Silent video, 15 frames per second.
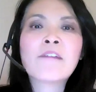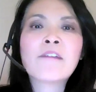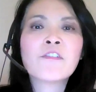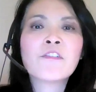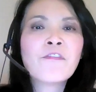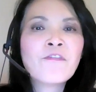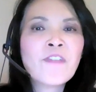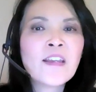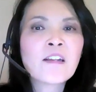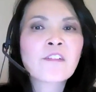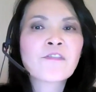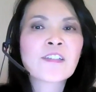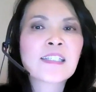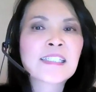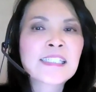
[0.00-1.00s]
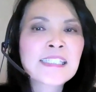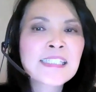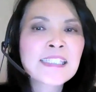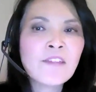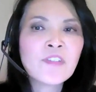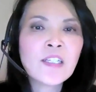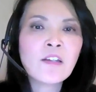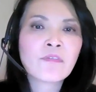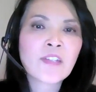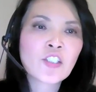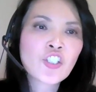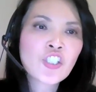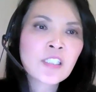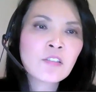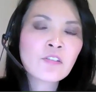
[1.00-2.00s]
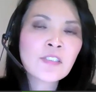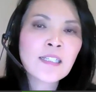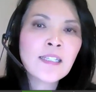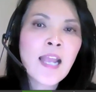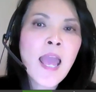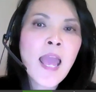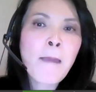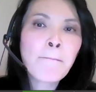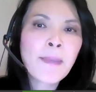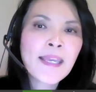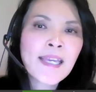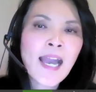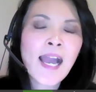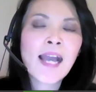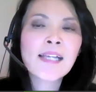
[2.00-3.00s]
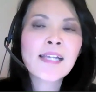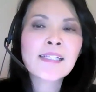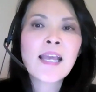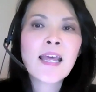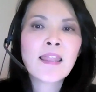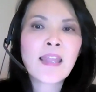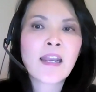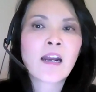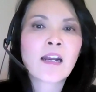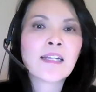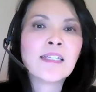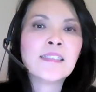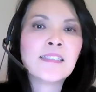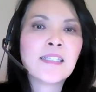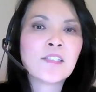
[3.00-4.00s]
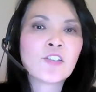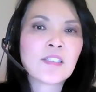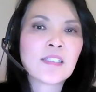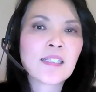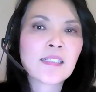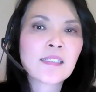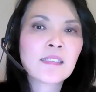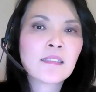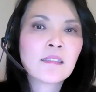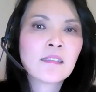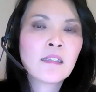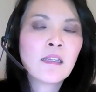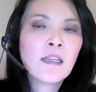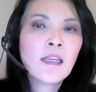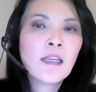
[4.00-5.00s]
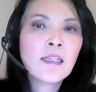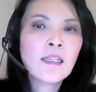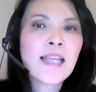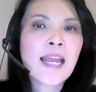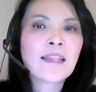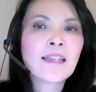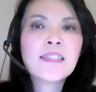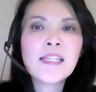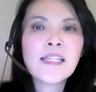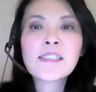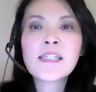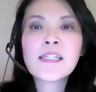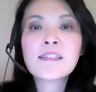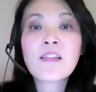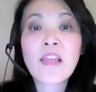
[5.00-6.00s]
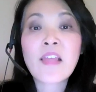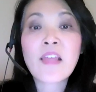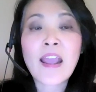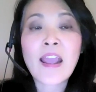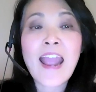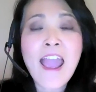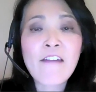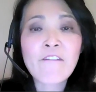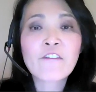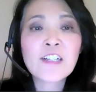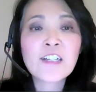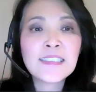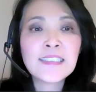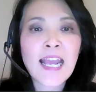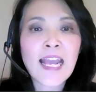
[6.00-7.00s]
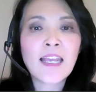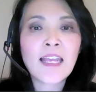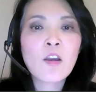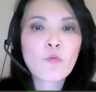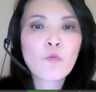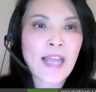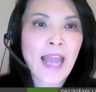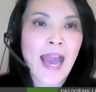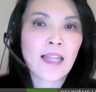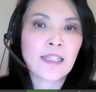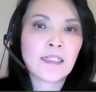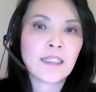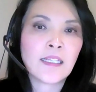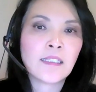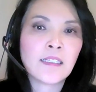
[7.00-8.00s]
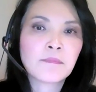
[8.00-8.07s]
to fear for the safety of their children because they are Indigenous. Yet this is their everyday reality.